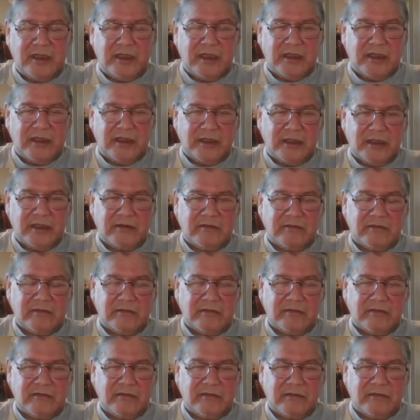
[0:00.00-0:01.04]
And uh,
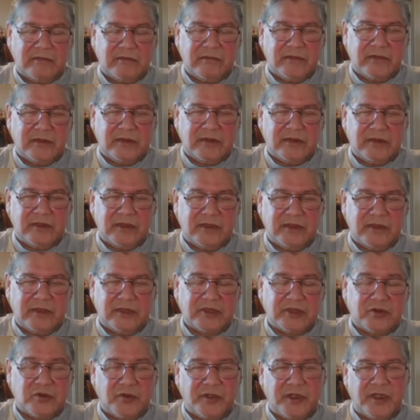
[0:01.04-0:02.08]
the
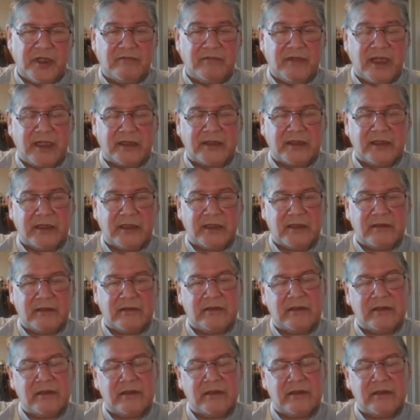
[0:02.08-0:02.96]
story of that uh,